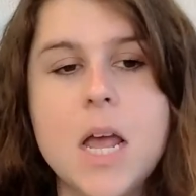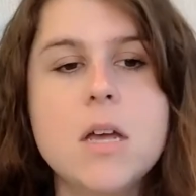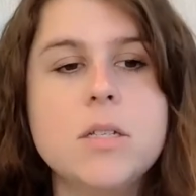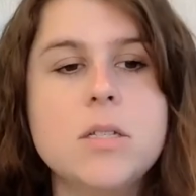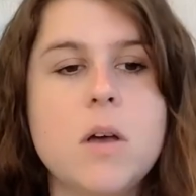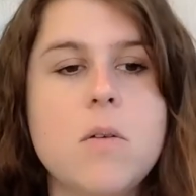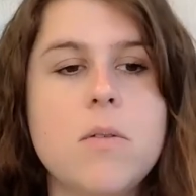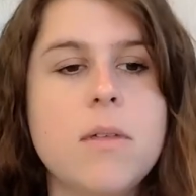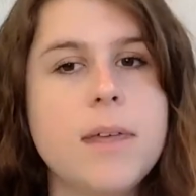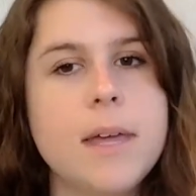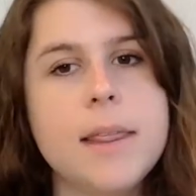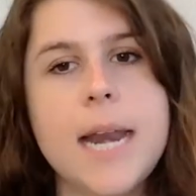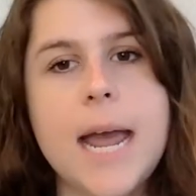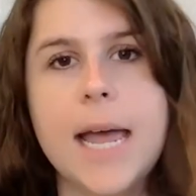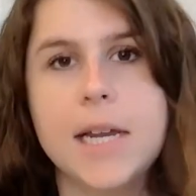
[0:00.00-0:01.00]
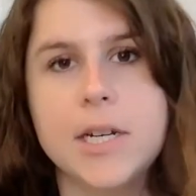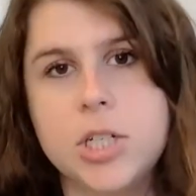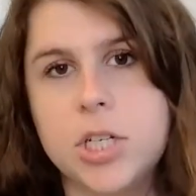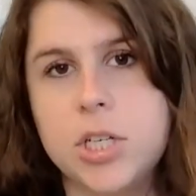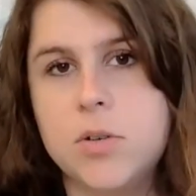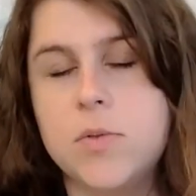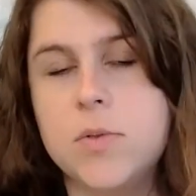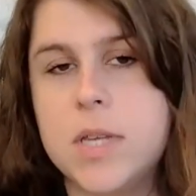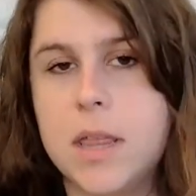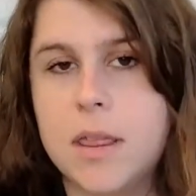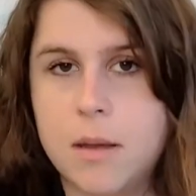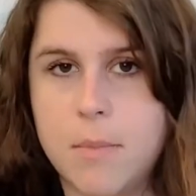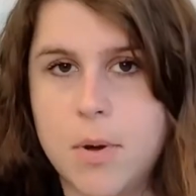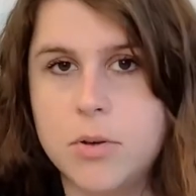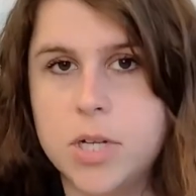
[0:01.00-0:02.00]
So the thing that I actually use
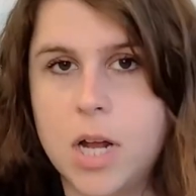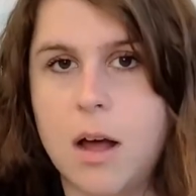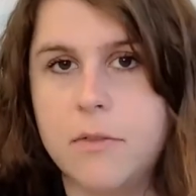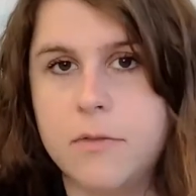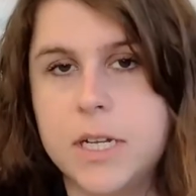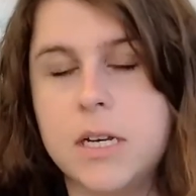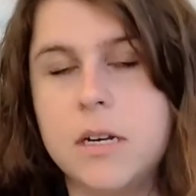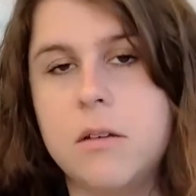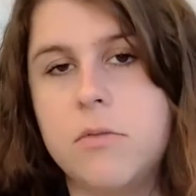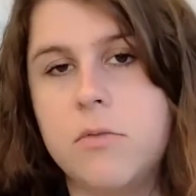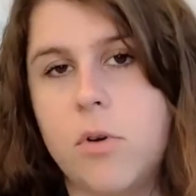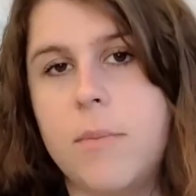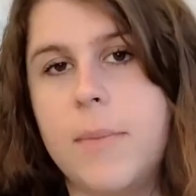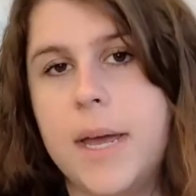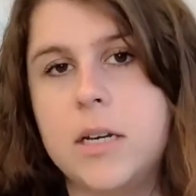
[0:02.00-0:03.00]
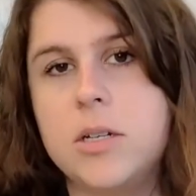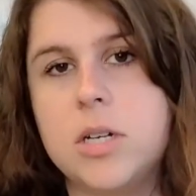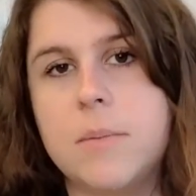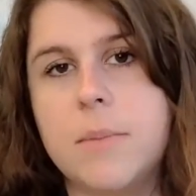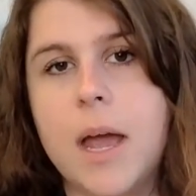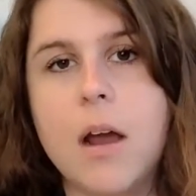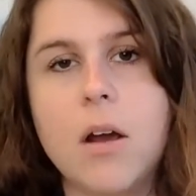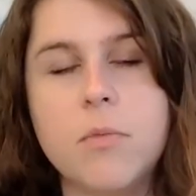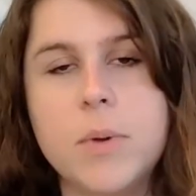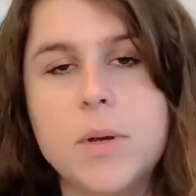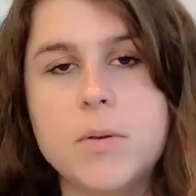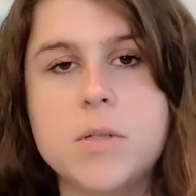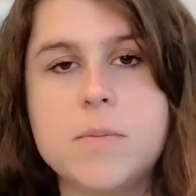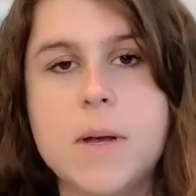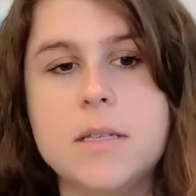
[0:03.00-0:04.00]
the most often for managing my
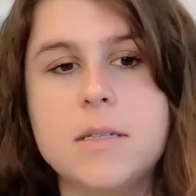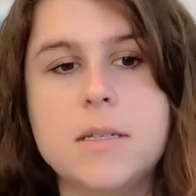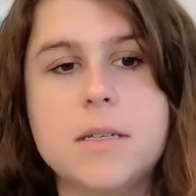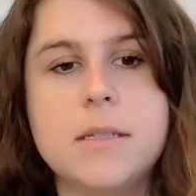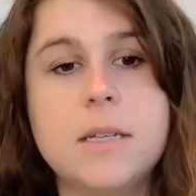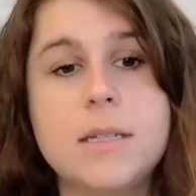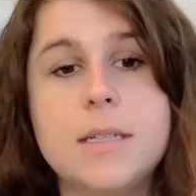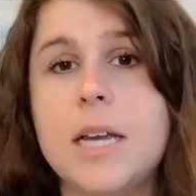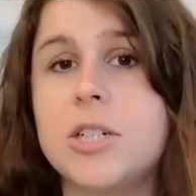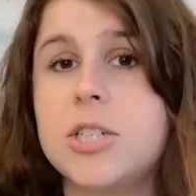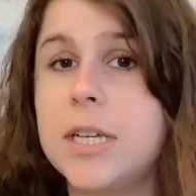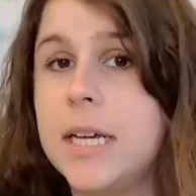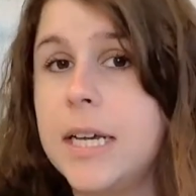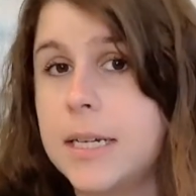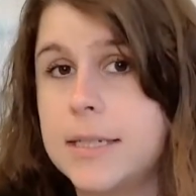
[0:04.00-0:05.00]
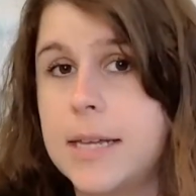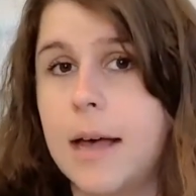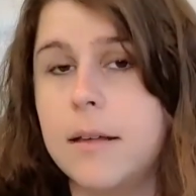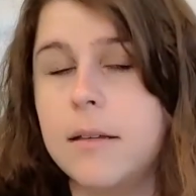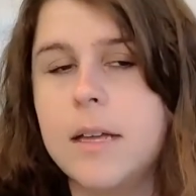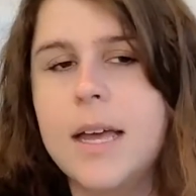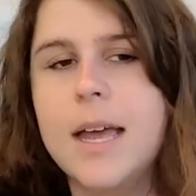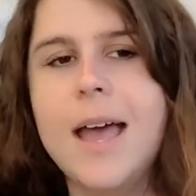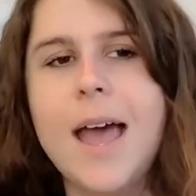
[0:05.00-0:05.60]
RFP responses is actually Excel.